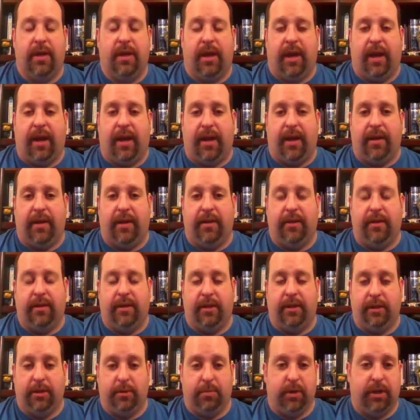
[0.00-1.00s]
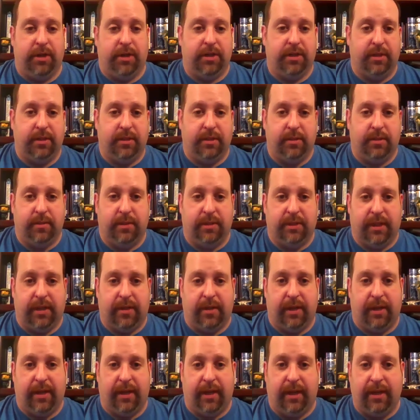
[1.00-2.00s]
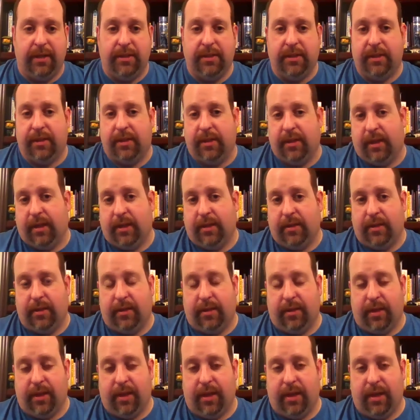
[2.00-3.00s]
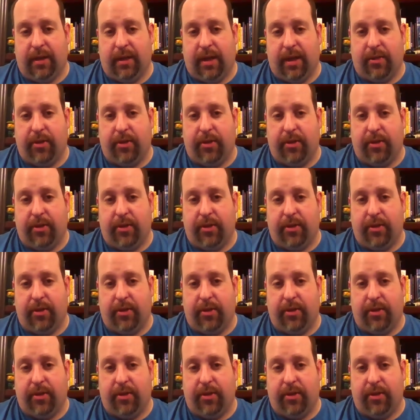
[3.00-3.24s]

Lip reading: depression and suicidal ideation than